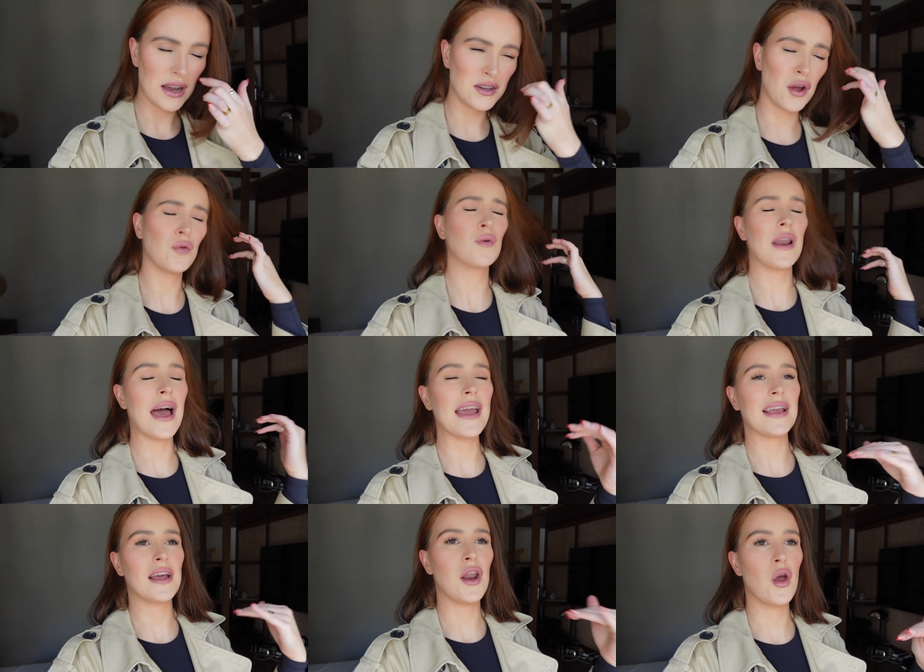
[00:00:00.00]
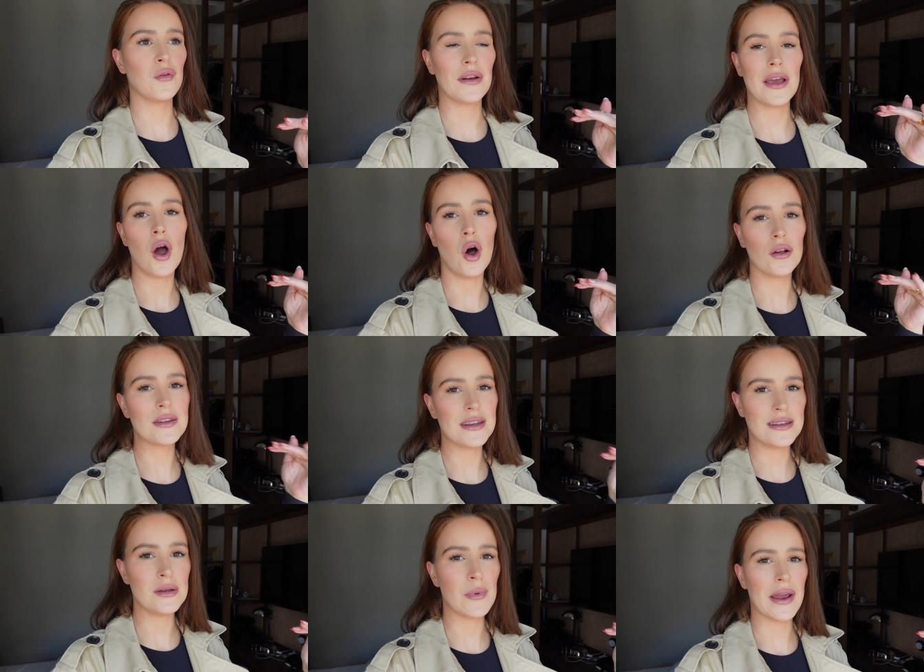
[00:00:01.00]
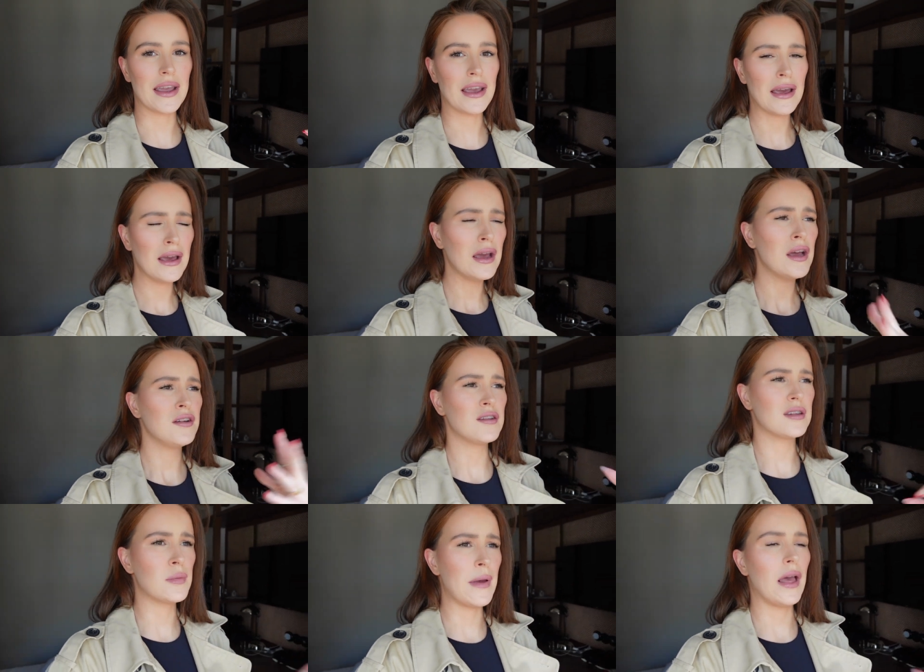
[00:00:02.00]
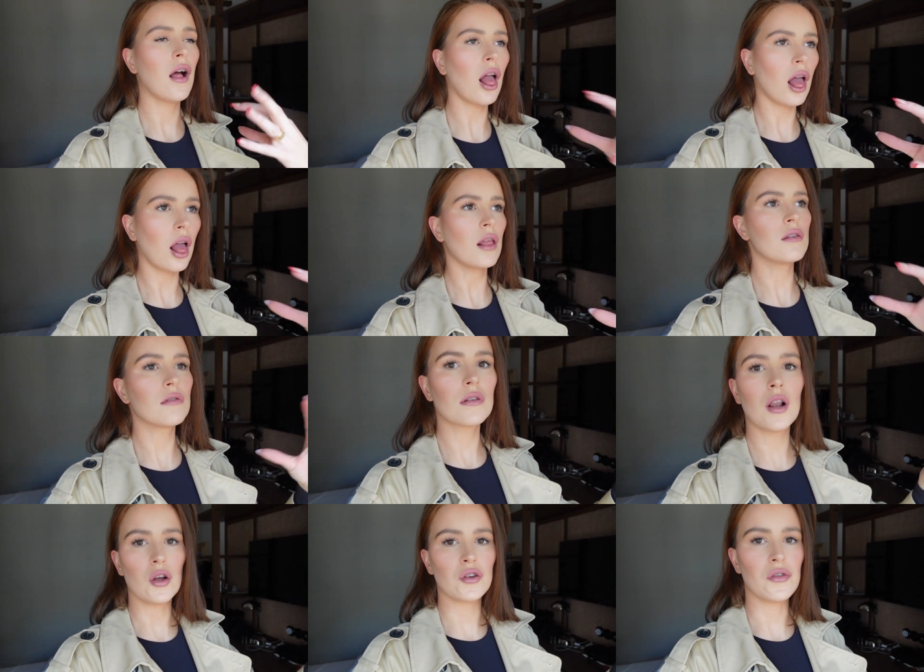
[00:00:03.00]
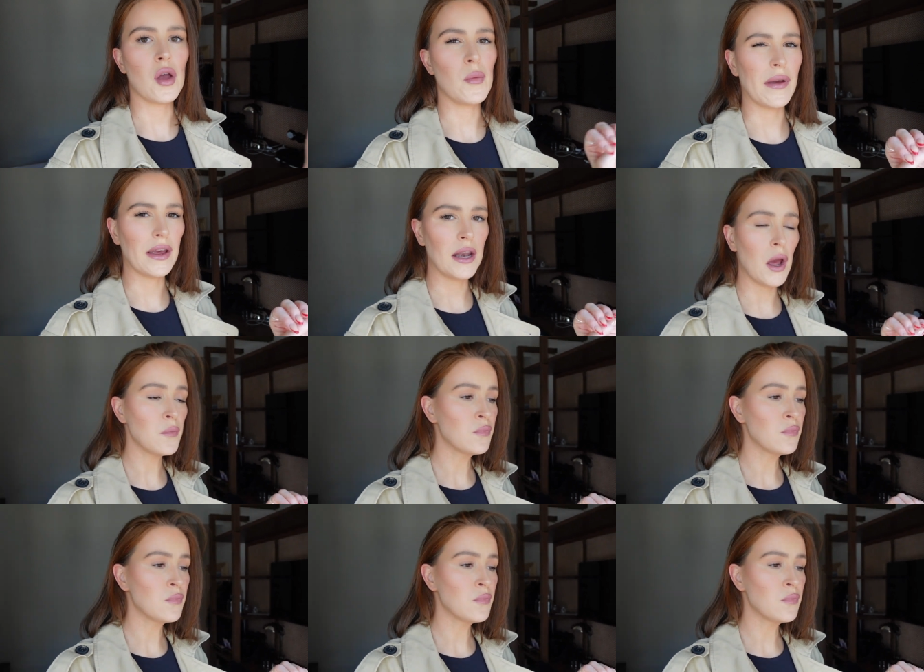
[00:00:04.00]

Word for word: I don't like an overly hot city break, just a bit claustrophobic, you know?